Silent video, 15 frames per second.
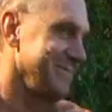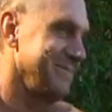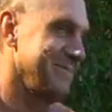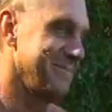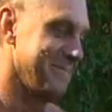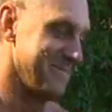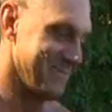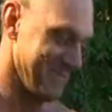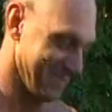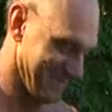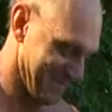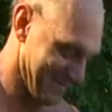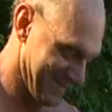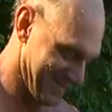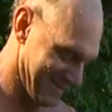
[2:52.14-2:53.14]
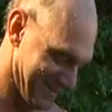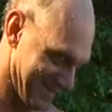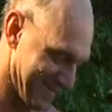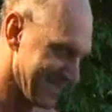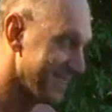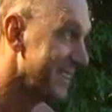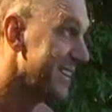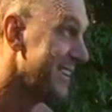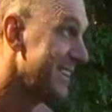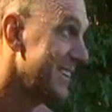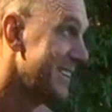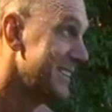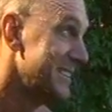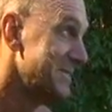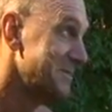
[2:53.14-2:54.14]

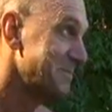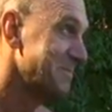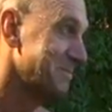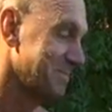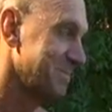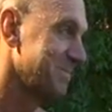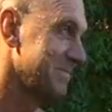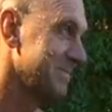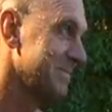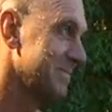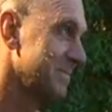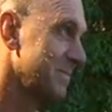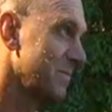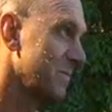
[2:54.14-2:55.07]
[no speech]